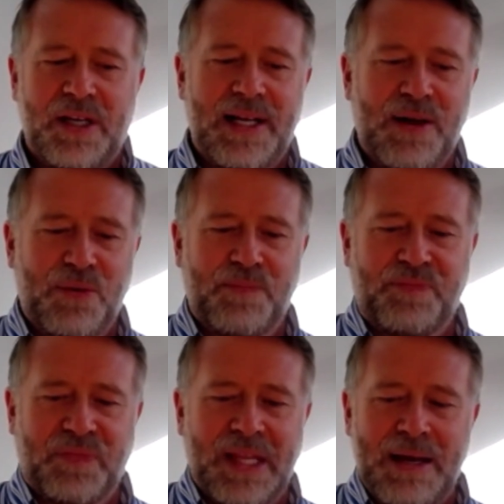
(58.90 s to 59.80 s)
Now,
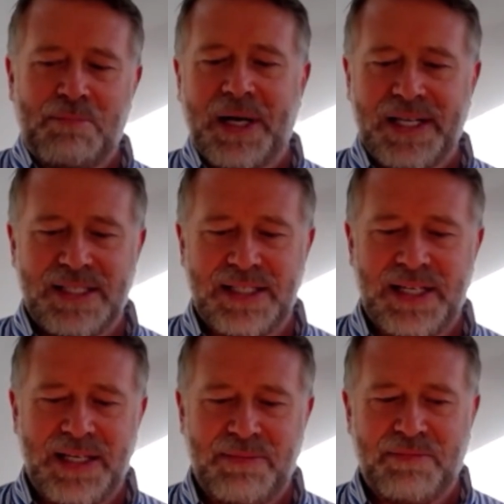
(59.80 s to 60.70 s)
that might
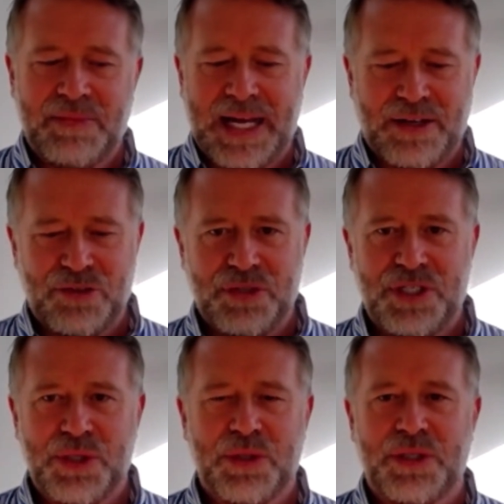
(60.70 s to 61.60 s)
seem
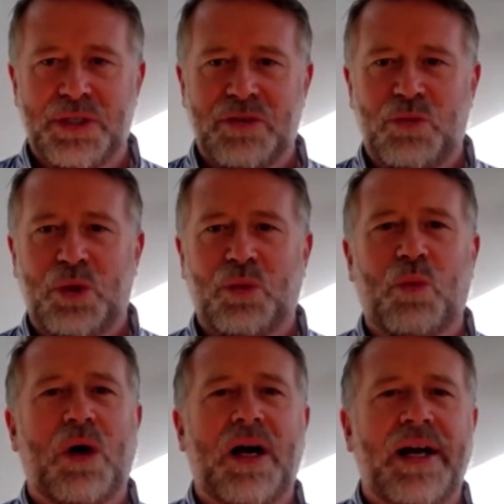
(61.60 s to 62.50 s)
counterintuitive. Well,
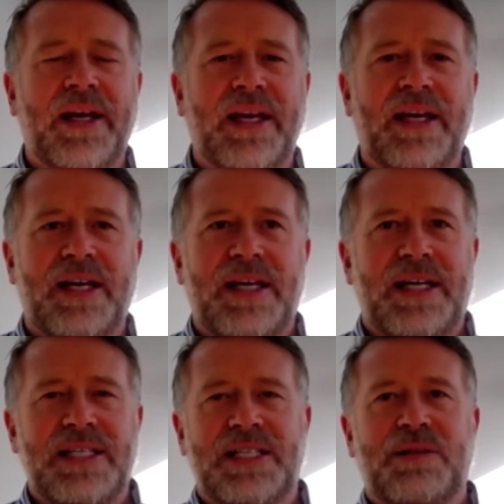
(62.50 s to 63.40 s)
why
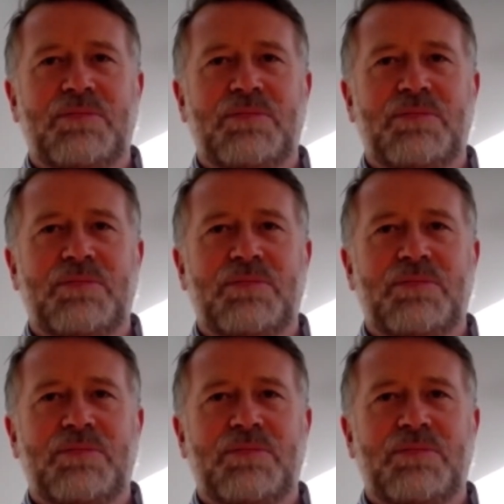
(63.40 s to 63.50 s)
is it